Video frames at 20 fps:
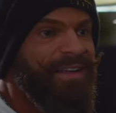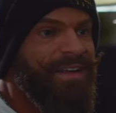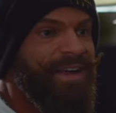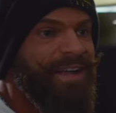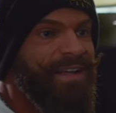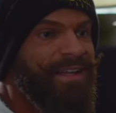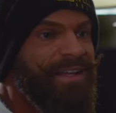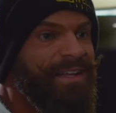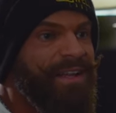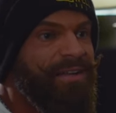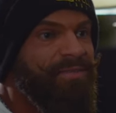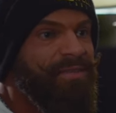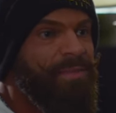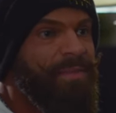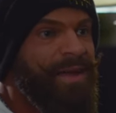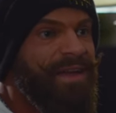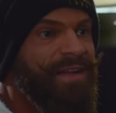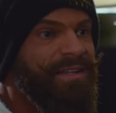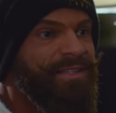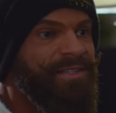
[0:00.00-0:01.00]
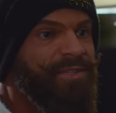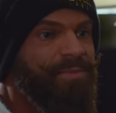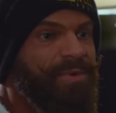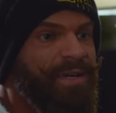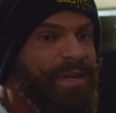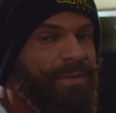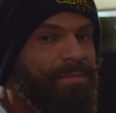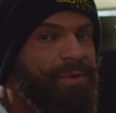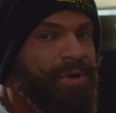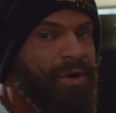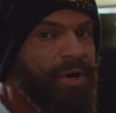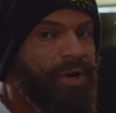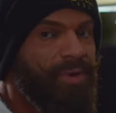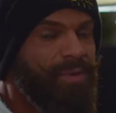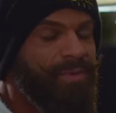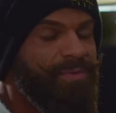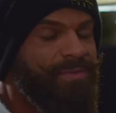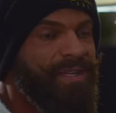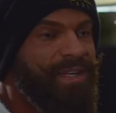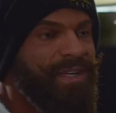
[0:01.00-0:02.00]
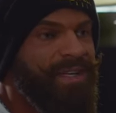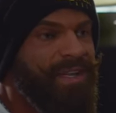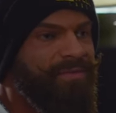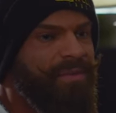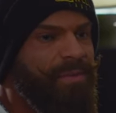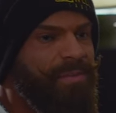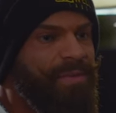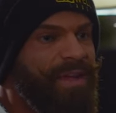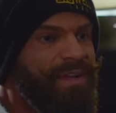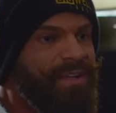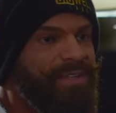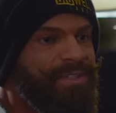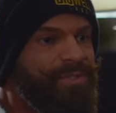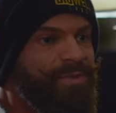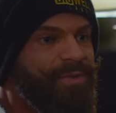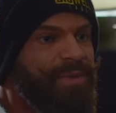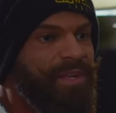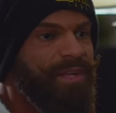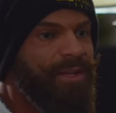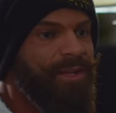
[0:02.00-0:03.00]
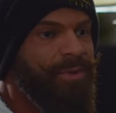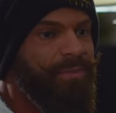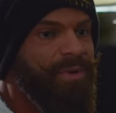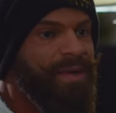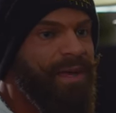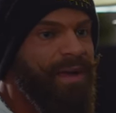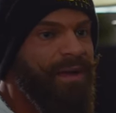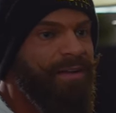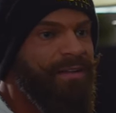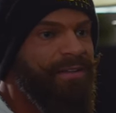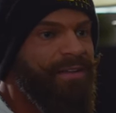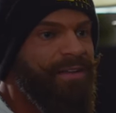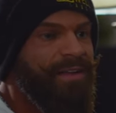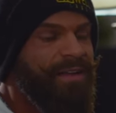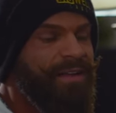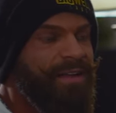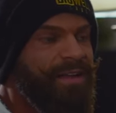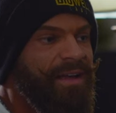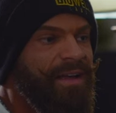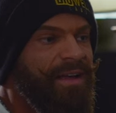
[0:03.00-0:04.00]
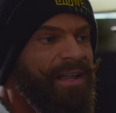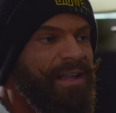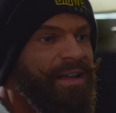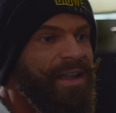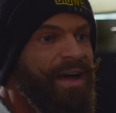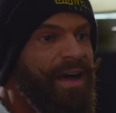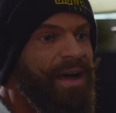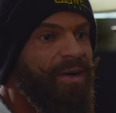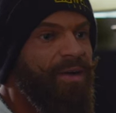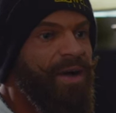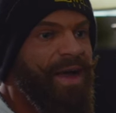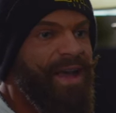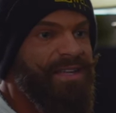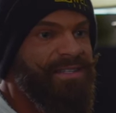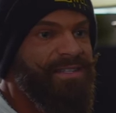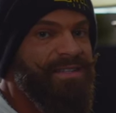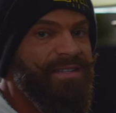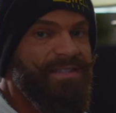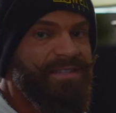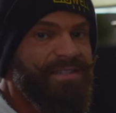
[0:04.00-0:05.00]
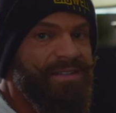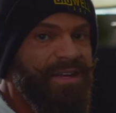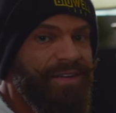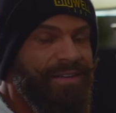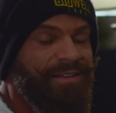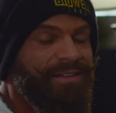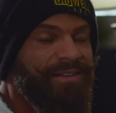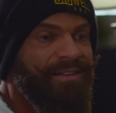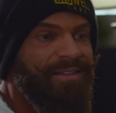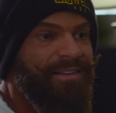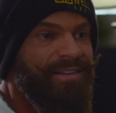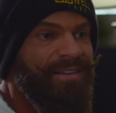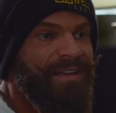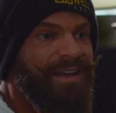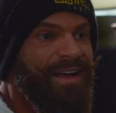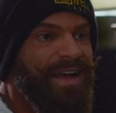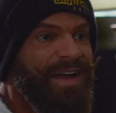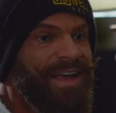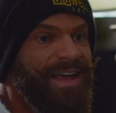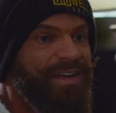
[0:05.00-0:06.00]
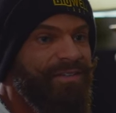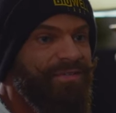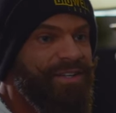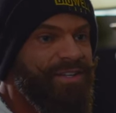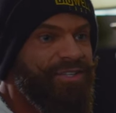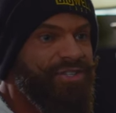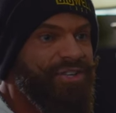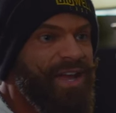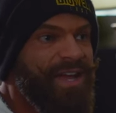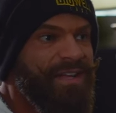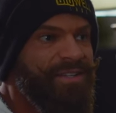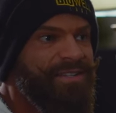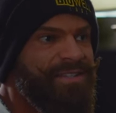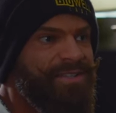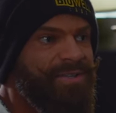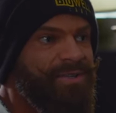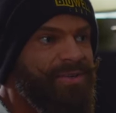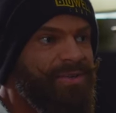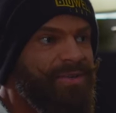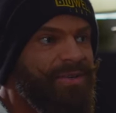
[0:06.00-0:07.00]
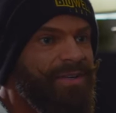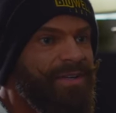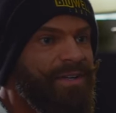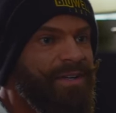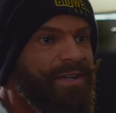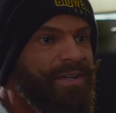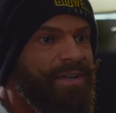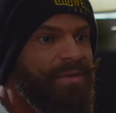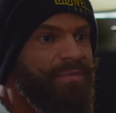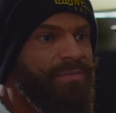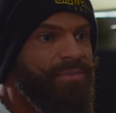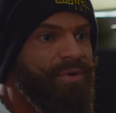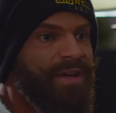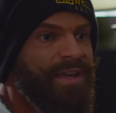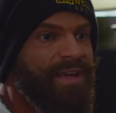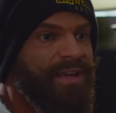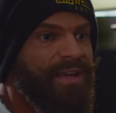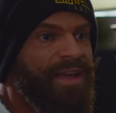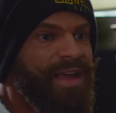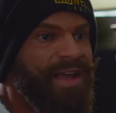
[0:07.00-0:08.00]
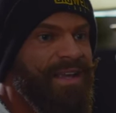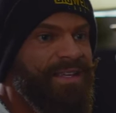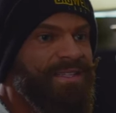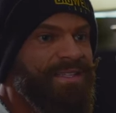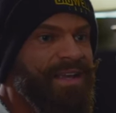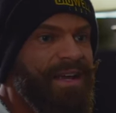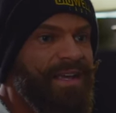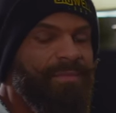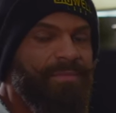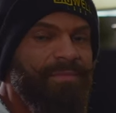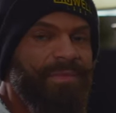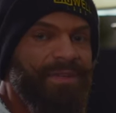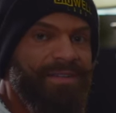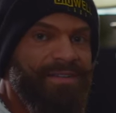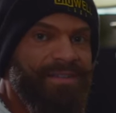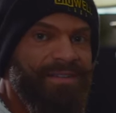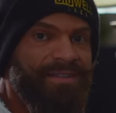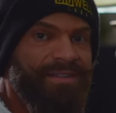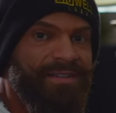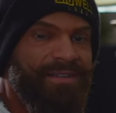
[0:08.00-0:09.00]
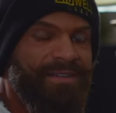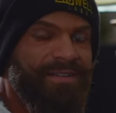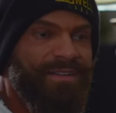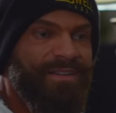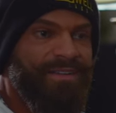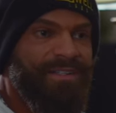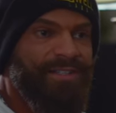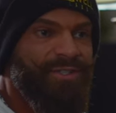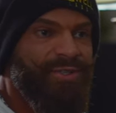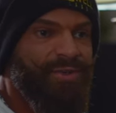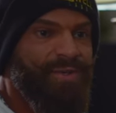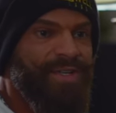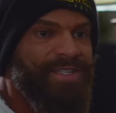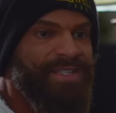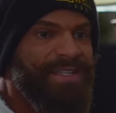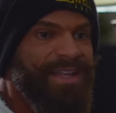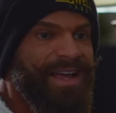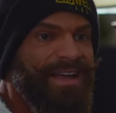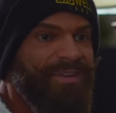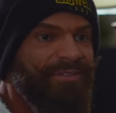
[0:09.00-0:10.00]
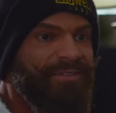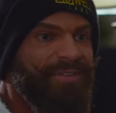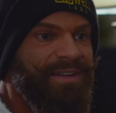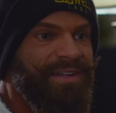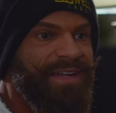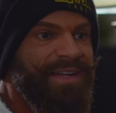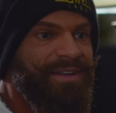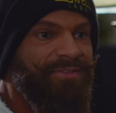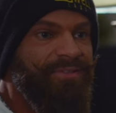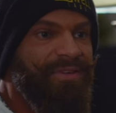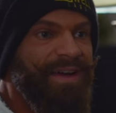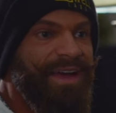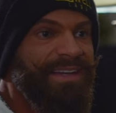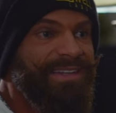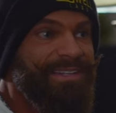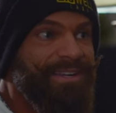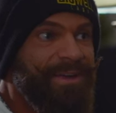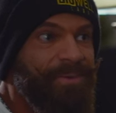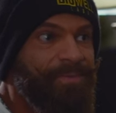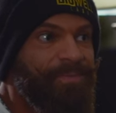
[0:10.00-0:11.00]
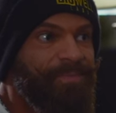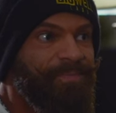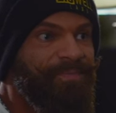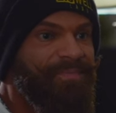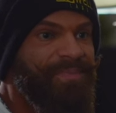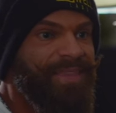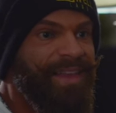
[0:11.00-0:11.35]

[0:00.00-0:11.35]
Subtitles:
and he never made it to be a pro. He never made it to the Olympia. And now, as his son, I have the chance to bring excitement to his life and invite him